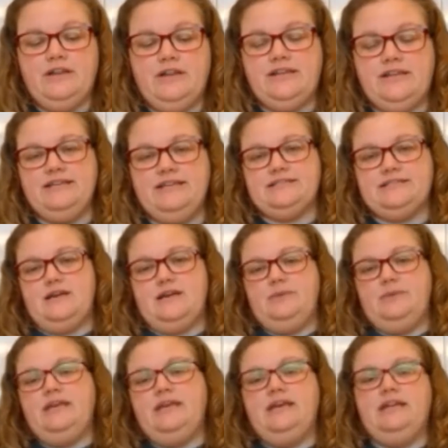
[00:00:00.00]
the kids
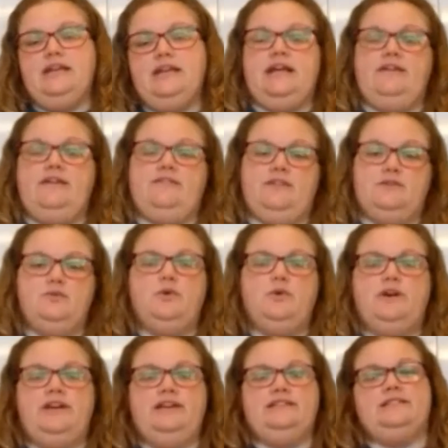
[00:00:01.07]
come in and have the
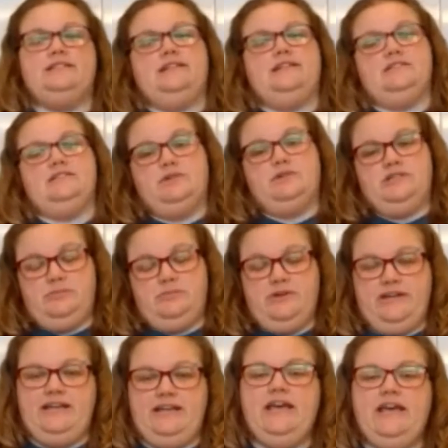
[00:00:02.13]
toys, and the kids would get to
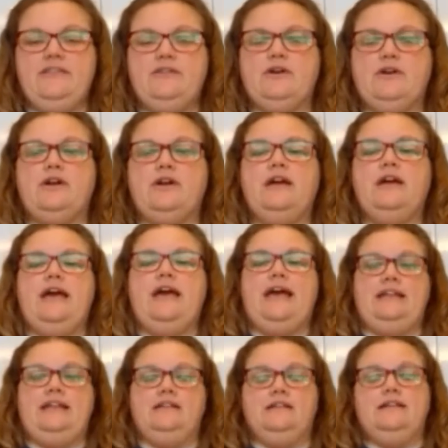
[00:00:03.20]
play together
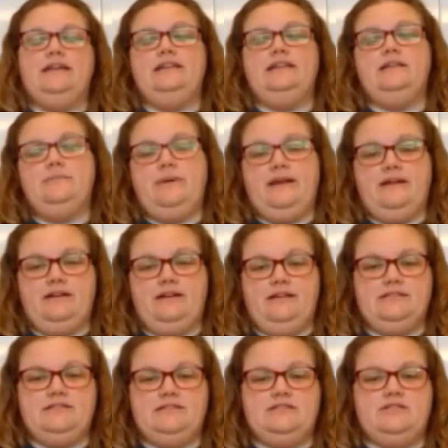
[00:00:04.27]
and lead the
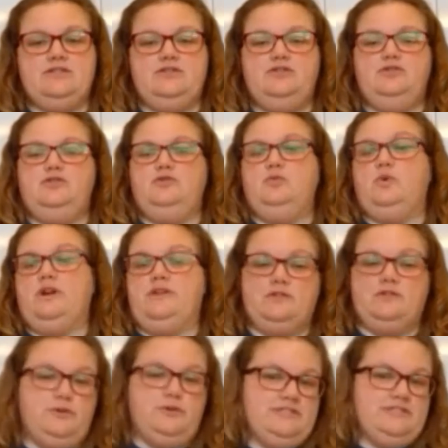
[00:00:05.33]
parents to
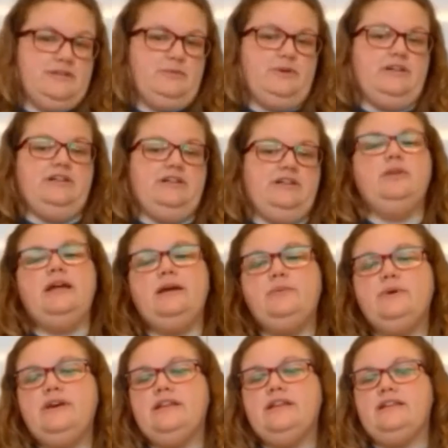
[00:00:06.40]
whatever toys they wanted to play
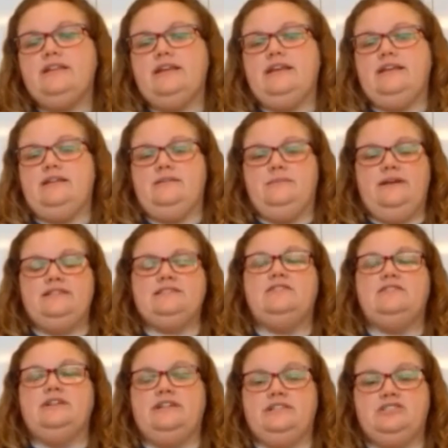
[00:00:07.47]
with. And
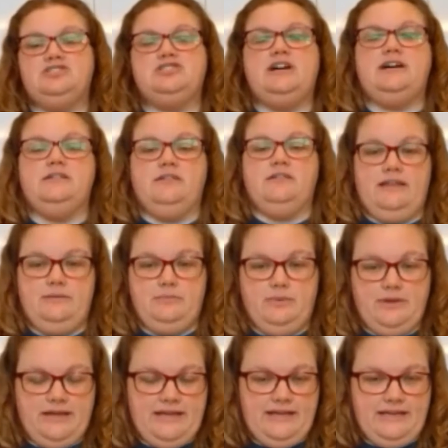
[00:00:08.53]
basically, it's child-led
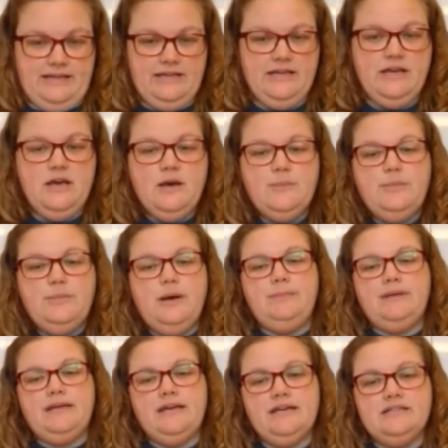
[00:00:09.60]
play. But
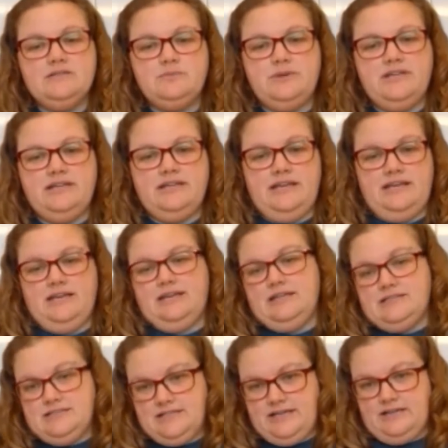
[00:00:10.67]
because we can't
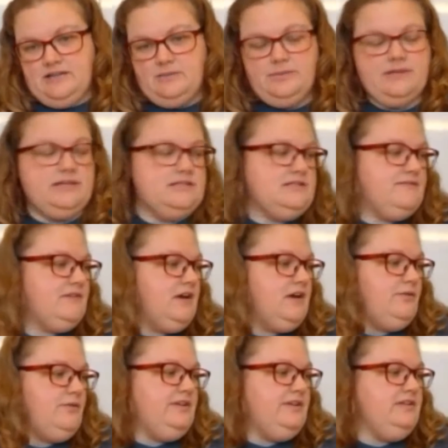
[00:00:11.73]
get together because of
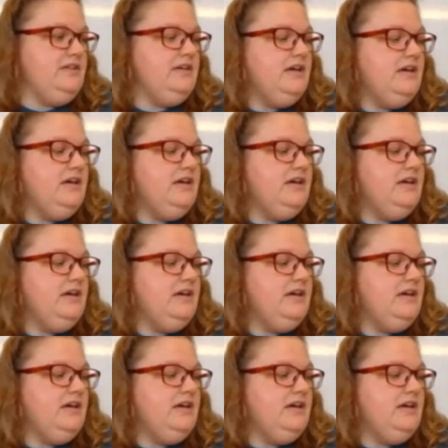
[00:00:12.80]
COVID,